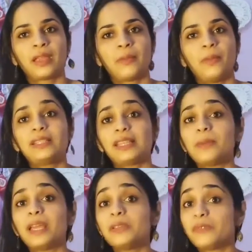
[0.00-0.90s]
But
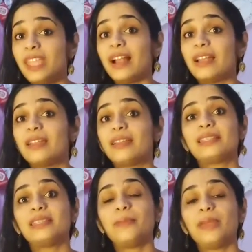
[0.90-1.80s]
sometimes we
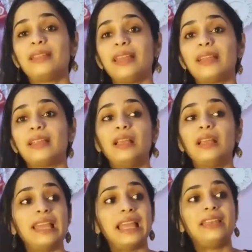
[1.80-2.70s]
underestimate that
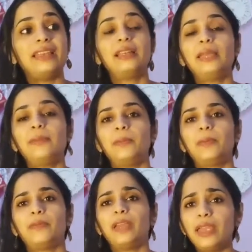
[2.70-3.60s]
the elderly
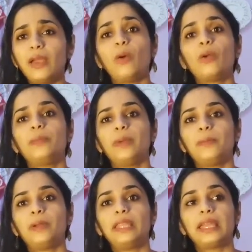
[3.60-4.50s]
people, very old
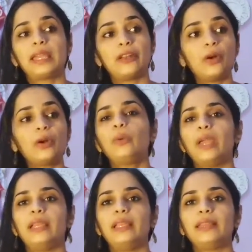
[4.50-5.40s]
people, they
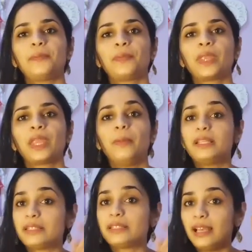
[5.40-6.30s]
cannot do anything,
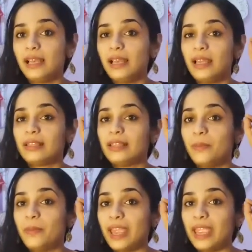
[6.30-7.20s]
but still
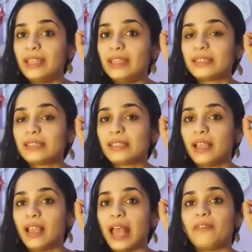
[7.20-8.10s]
the brain is
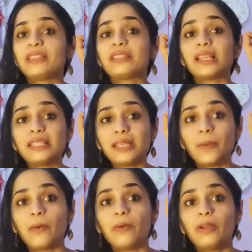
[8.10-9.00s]
having such a
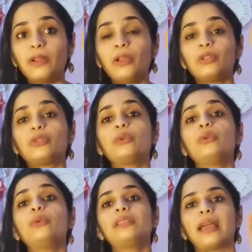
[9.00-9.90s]
power to
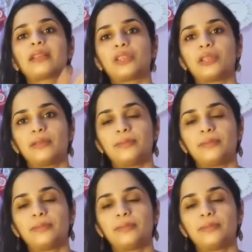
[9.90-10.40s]
do this action.